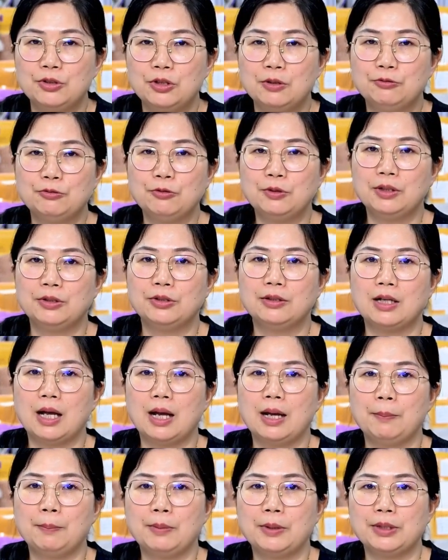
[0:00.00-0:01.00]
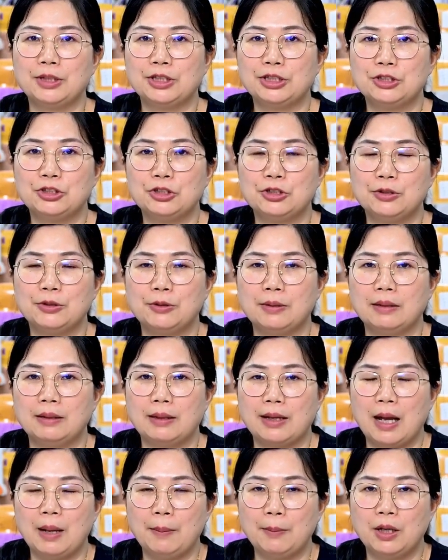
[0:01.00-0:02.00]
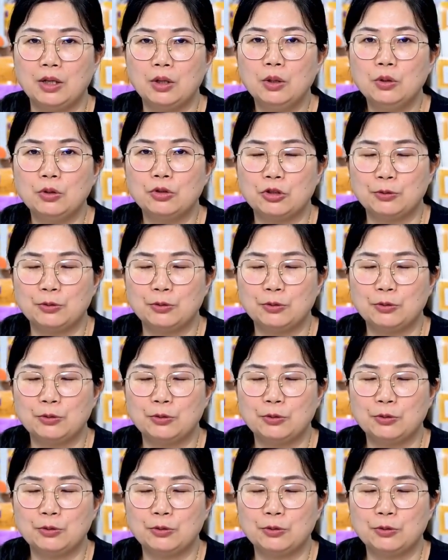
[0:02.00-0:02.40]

The first type is chemical